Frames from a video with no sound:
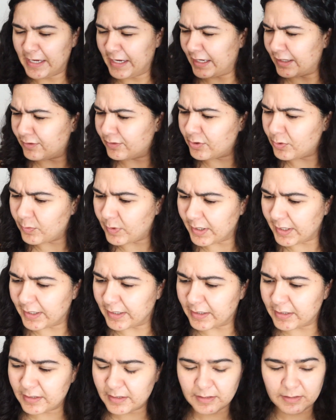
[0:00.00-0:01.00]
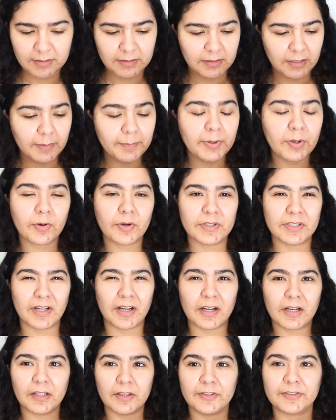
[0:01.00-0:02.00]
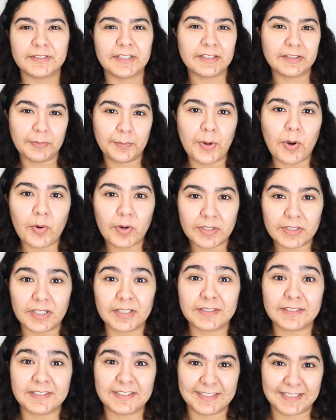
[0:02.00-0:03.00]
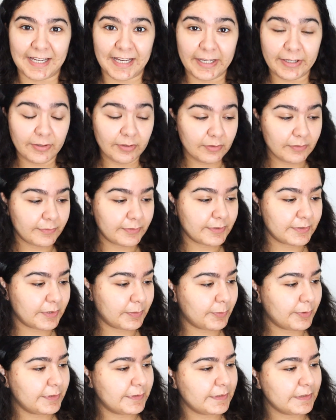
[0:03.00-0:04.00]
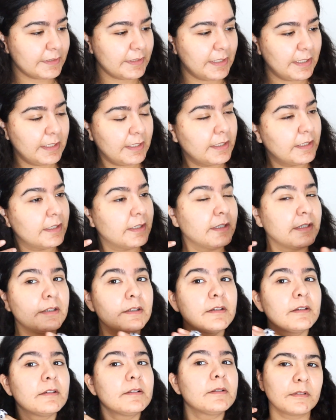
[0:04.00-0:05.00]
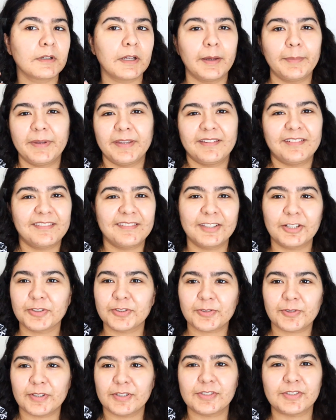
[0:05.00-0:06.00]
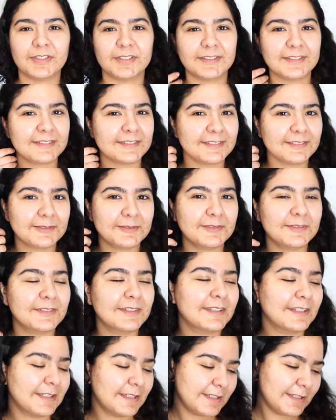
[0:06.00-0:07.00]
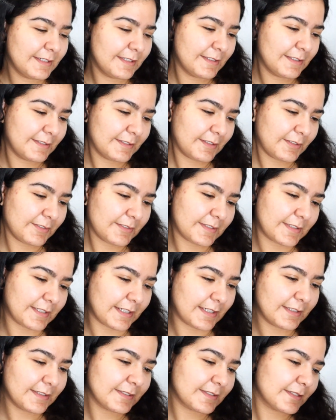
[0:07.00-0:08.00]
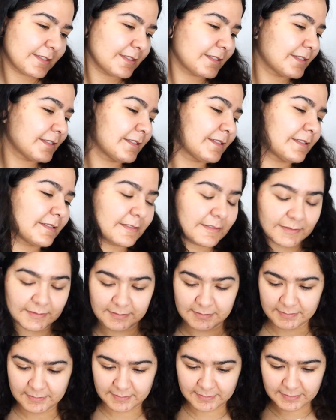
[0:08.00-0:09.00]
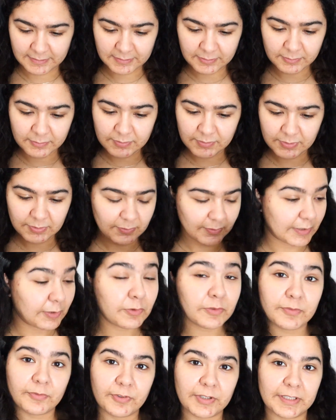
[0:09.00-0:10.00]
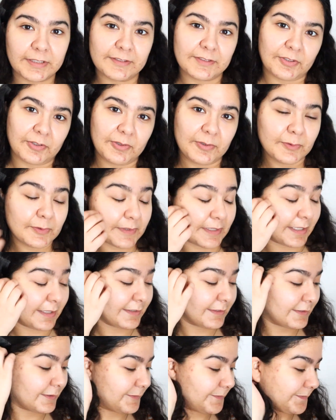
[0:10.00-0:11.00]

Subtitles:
I don't know why. Not polka dot colors, like the polka dot style for some reason. I mean, they're scrunchies, so that's nice. And those 2, and it was free, so it was nice.